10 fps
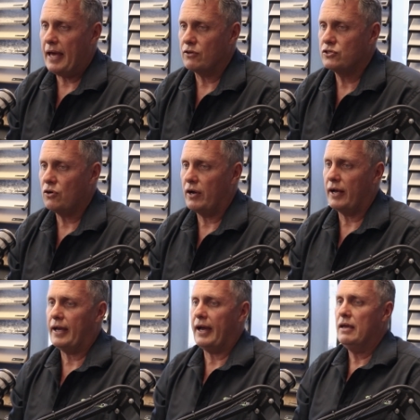outside.
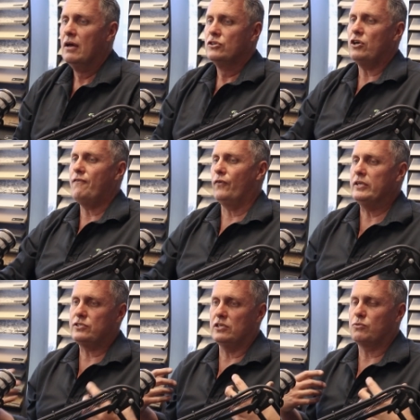Okay, so for
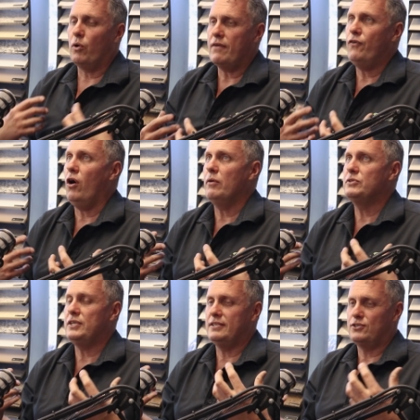instance, what if I
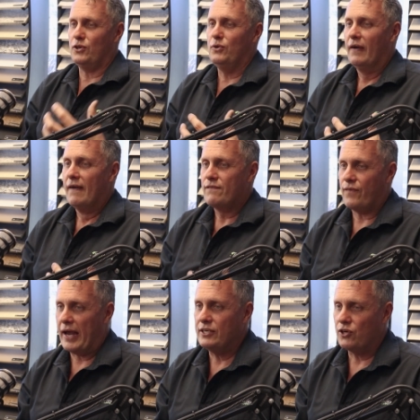was into
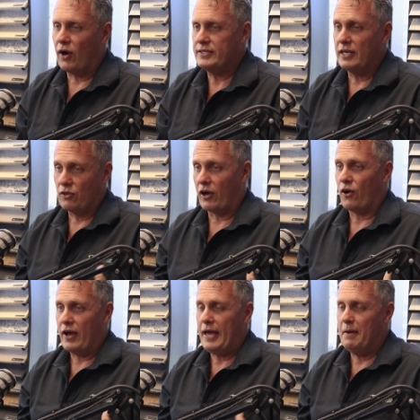franchising
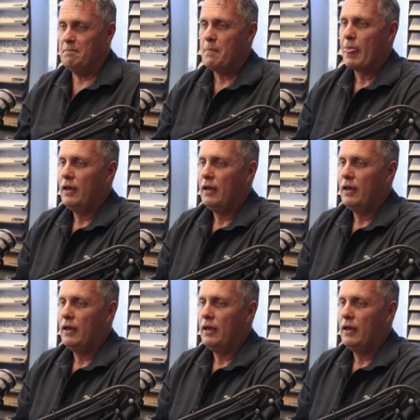like I am,